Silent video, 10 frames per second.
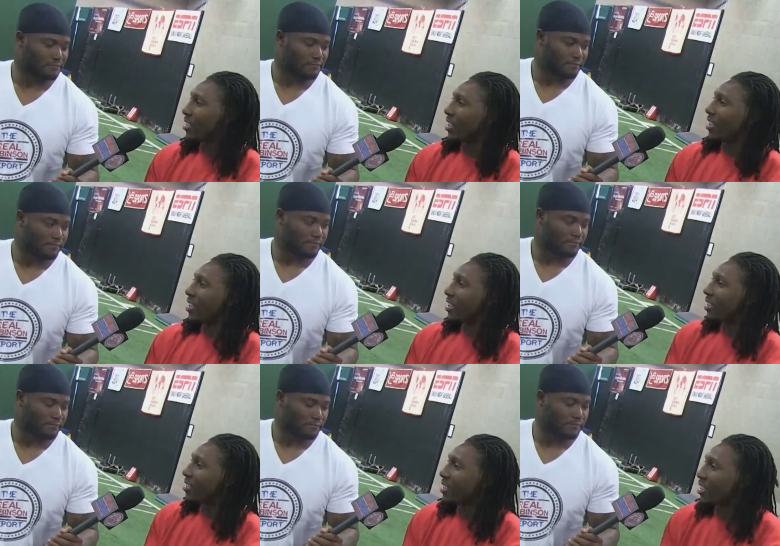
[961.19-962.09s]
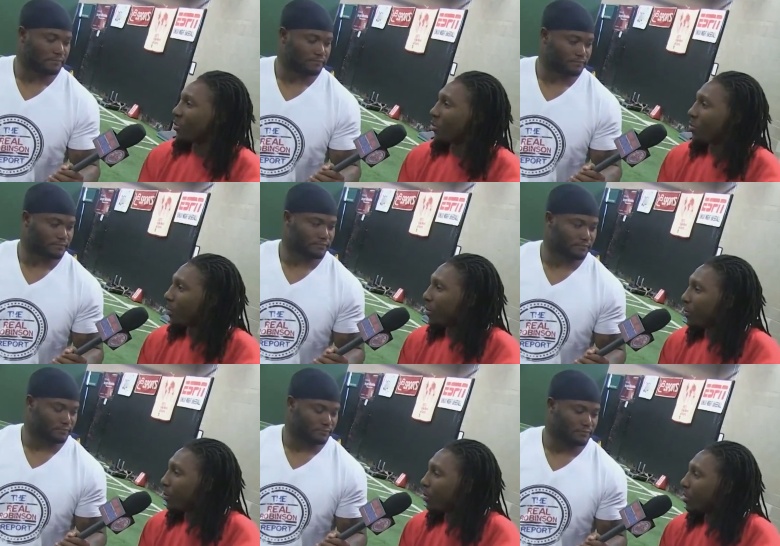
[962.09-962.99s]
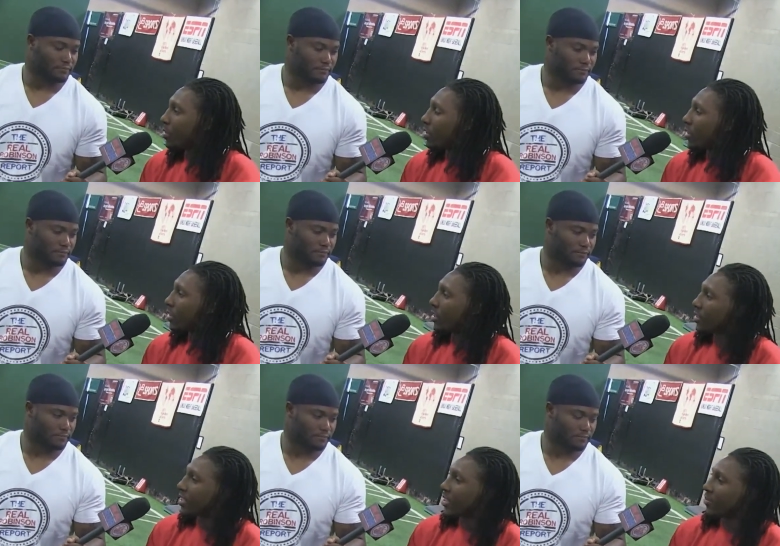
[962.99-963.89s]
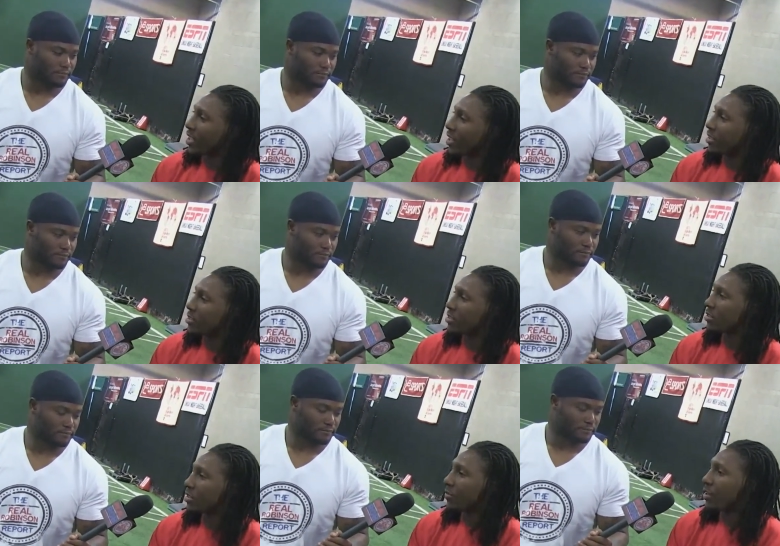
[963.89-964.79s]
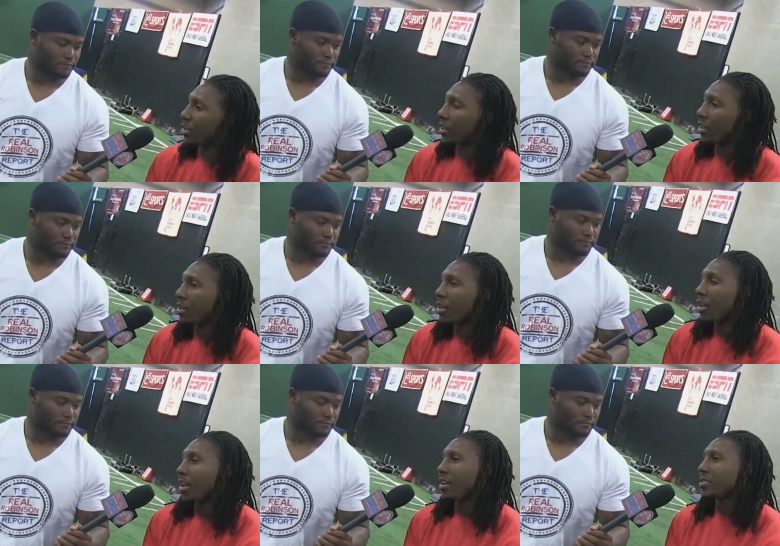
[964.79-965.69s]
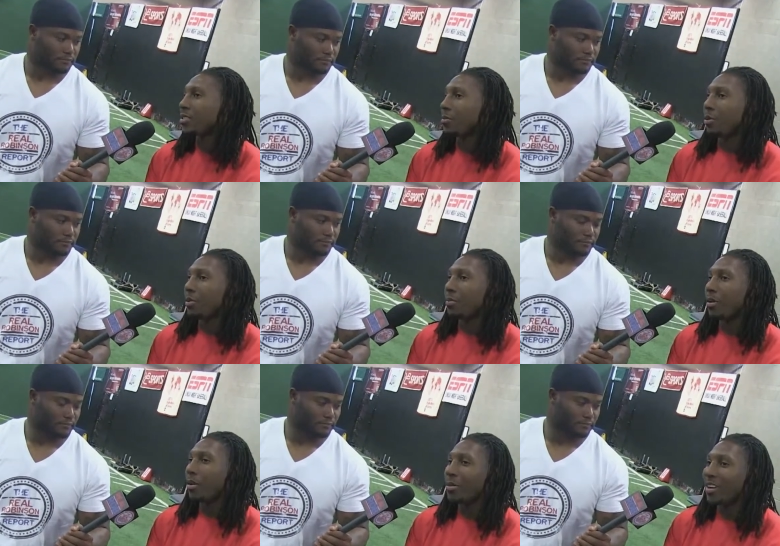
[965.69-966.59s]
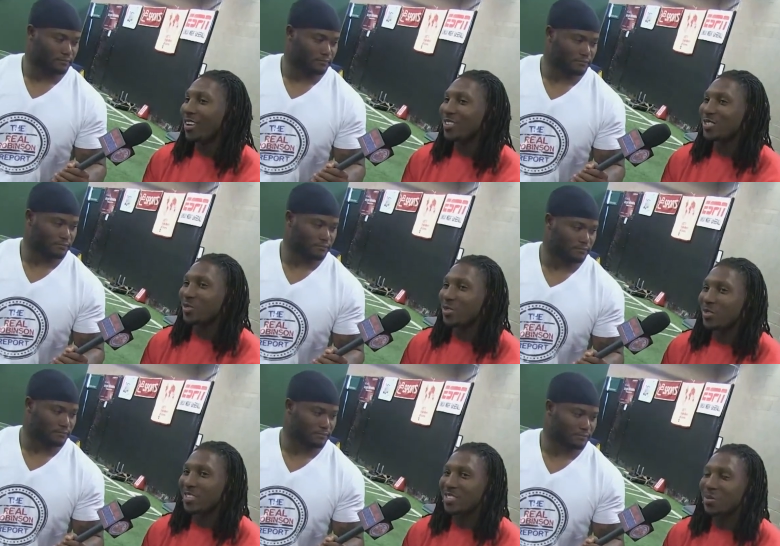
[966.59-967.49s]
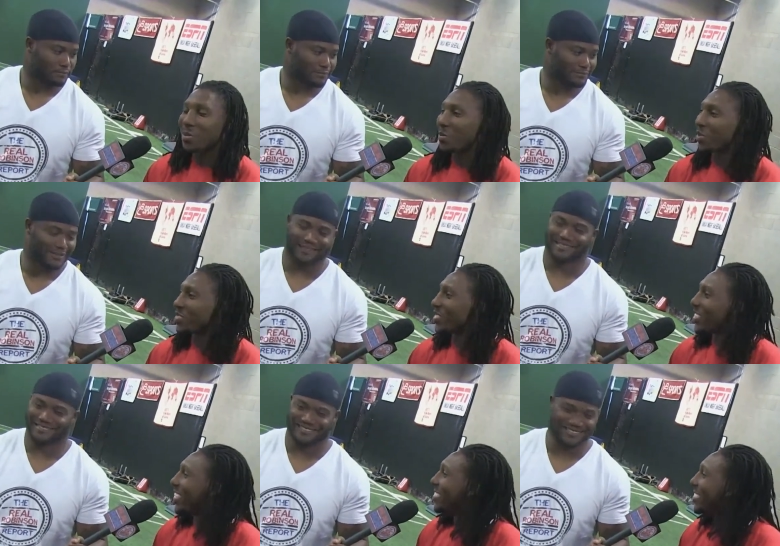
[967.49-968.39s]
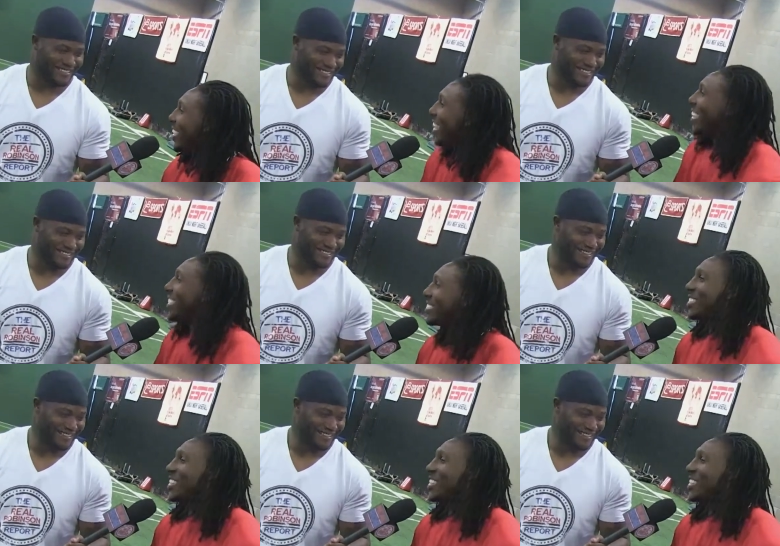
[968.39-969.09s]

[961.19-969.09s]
Speaker 1: and, and get together with my people and, and, and, take vacations and stuff like that. And that's an important part. But I also want to win a Super Bowl, so it's it's